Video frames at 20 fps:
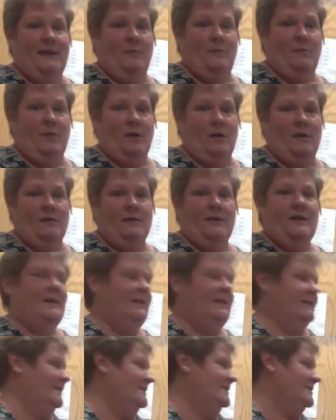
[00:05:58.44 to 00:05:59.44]
word.
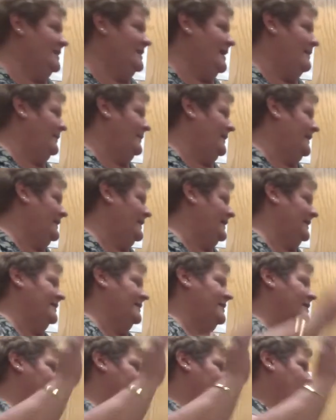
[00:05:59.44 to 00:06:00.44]
Let's clap it again.
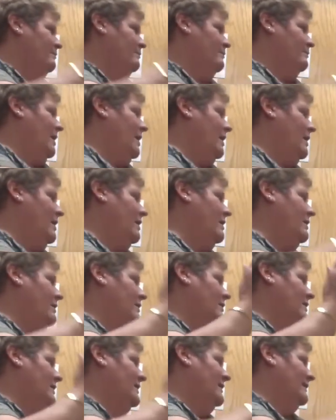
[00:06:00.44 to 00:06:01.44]

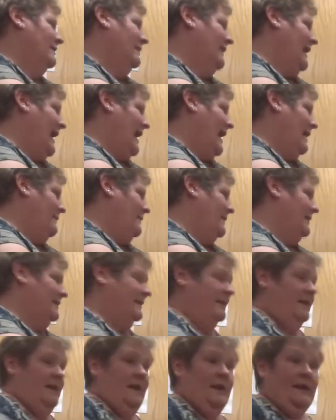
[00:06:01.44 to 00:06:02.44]
Burlap.
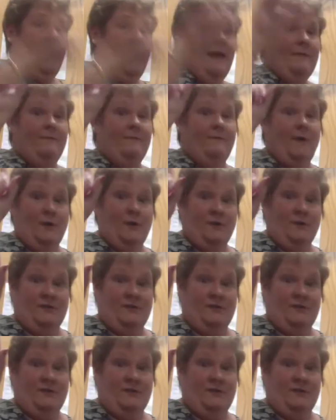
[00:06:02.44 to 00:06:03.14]
Okay, first